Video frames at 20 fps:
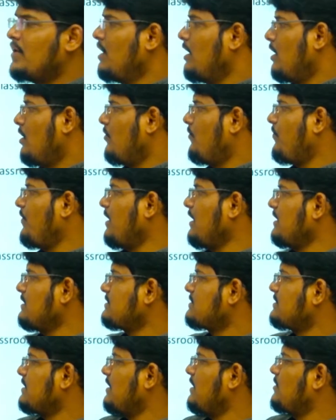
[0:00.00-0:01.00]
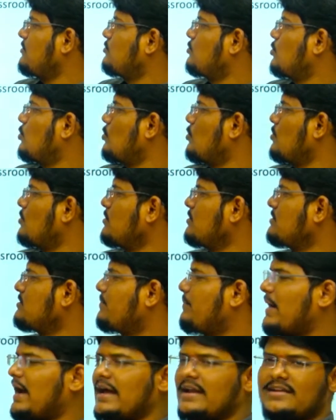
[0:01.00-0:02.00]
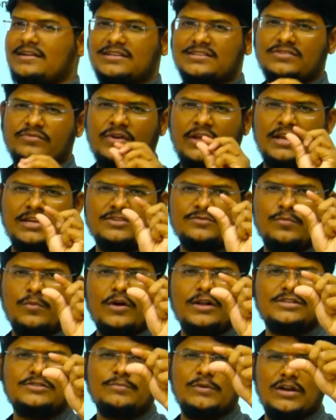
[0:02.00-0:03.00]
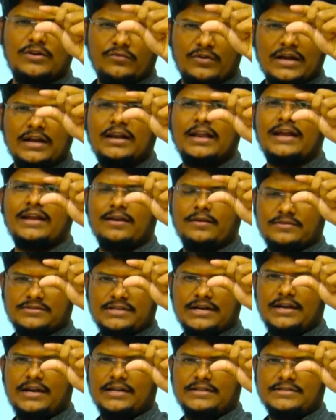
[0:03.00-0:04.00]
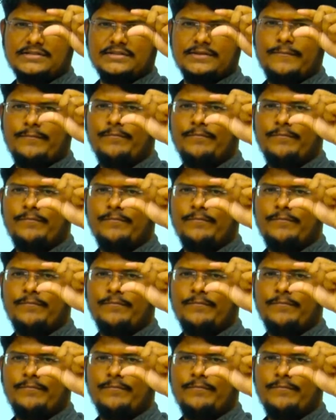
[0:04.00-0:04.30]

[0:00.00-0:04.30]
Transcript: If we can study those barriers, very small, 1-line sentence,